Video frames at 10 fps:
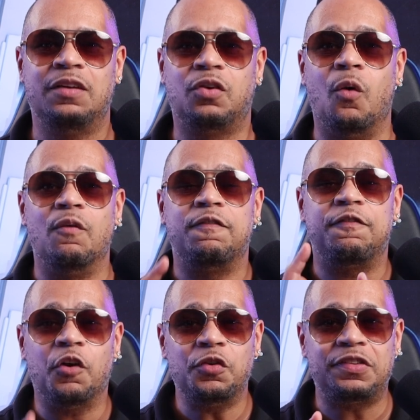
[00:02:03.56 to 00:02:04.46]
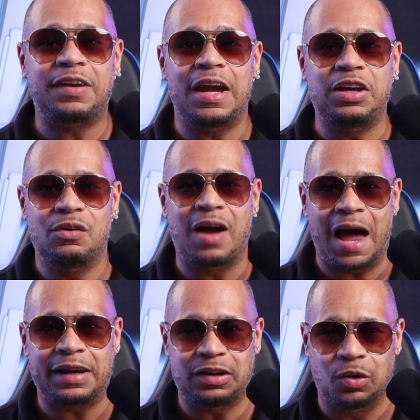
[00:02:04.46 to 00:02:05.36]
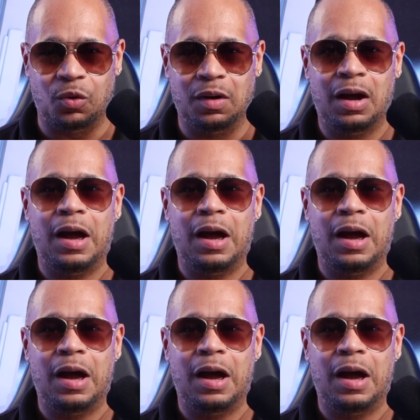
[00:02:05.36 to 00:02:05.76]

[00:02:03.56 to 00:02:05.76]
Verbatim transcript: So first thing you got to do,